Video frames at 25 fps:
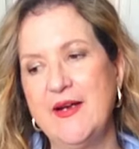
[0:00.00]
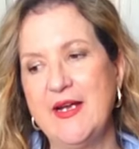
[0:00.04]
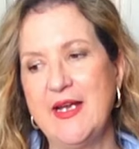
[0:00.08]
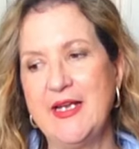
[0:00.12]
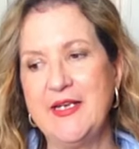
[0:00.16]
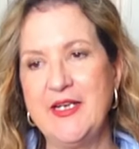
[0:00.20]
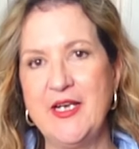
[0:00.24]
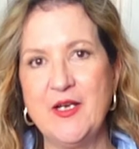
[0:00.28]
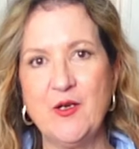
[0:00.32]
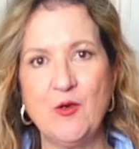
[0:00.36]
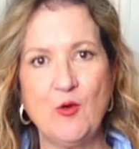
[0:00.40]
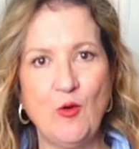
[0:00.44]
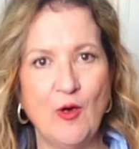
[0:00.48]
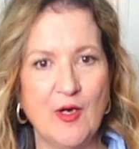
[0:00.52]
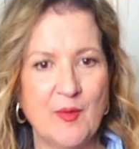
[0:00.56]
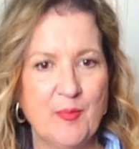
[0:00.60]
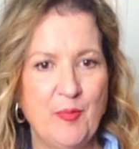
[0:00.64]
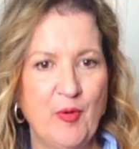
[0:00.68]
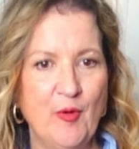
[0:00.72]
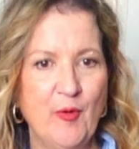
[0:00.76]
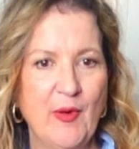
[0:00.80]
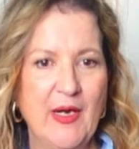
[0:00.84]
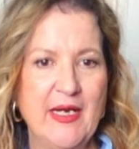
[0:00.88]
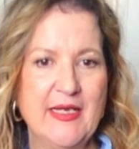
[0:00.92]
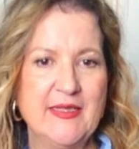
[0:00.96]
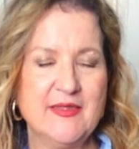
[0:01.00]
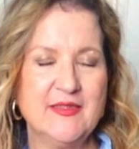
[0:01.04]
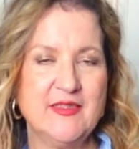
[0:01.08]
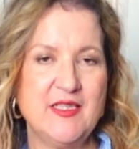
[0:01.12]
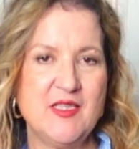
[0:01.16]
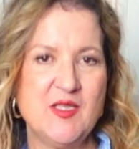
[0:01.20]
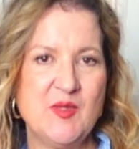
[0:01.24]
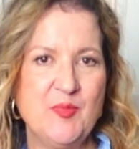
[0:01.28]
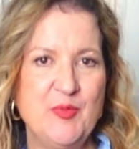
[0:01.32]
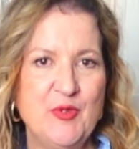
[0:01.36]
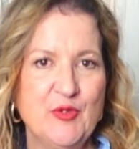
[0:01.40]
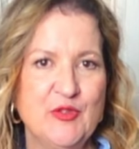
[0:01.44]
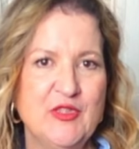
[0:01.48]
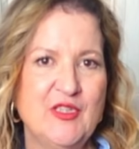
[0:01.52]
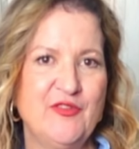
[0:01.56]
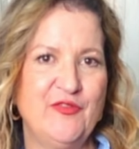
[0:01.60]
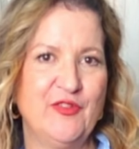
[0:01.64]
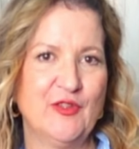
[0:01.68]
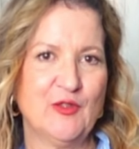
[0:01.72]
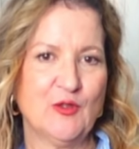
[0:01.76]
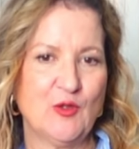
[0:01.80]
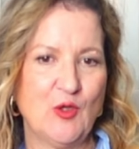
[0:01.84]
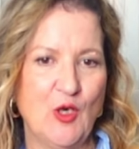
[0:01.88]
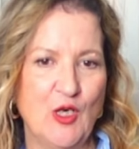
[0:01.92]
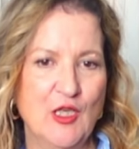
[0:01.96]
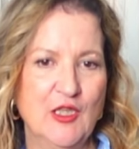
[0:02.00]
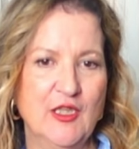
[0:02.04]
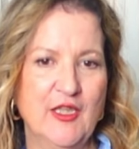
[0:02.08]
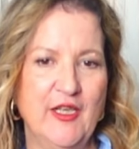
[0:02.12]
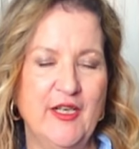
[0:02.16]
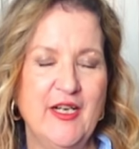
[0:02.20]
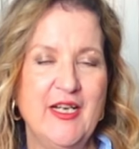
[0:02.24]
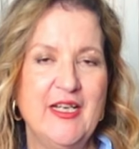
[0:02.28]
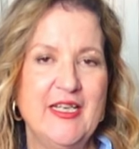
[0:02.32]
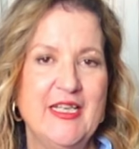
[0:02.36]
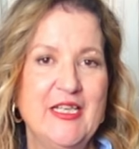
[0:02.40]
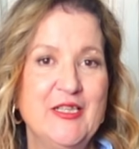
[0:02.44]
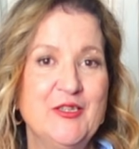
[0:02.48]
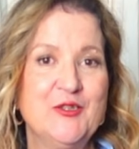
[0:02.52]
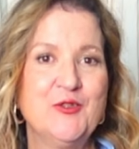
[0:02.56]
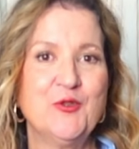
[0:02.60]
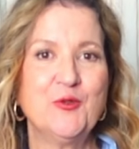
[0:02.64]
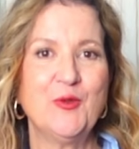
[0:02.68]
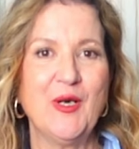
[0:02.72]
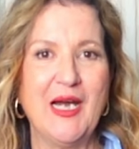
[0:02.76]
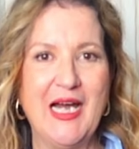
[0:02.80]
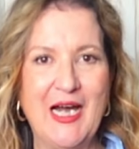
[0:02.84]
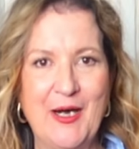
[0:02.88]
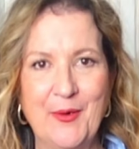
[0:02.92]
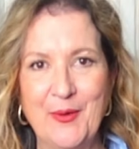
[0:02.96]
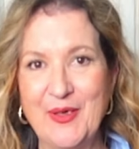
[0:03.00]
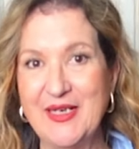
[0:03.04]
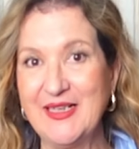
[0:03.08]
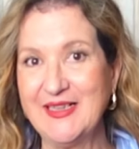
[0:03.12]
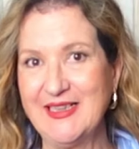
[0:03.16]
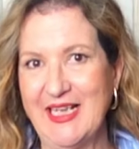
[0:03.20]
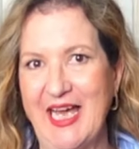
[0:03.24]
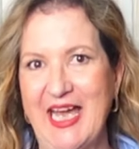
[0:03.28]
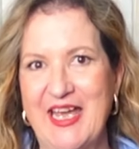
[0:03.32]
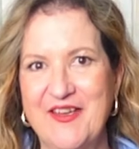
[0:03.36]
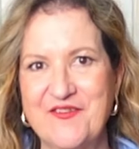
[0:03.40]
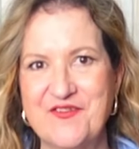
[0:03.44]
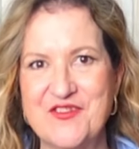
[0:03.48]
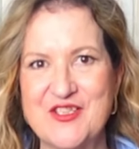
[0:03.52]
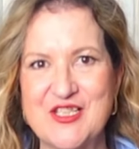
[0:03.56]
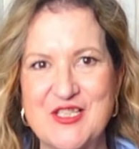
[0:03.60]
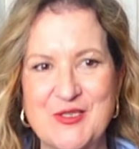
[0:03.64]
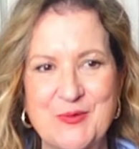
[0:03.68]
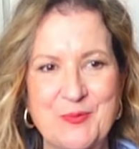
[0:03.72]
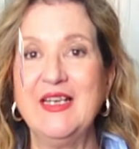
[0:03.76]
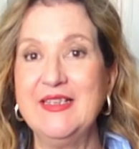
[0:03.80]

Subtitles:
and incorporate this beautiful color into our lives?